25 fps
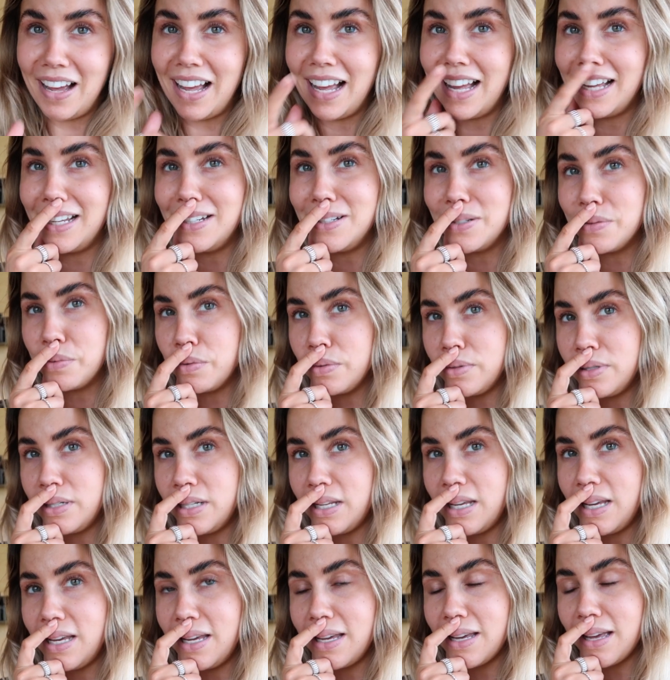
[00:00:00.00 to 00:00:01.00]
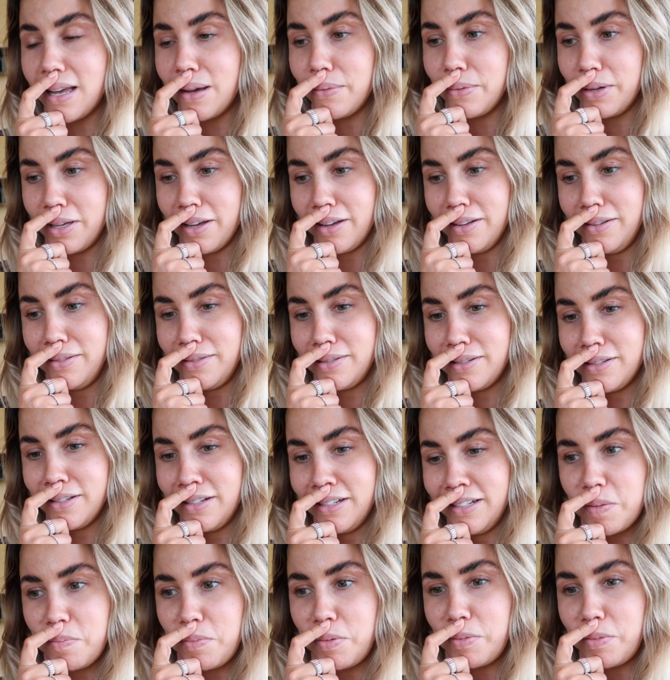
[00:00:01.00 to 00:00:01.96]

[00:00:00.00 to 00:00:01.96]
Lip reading: and we'll see how it goes.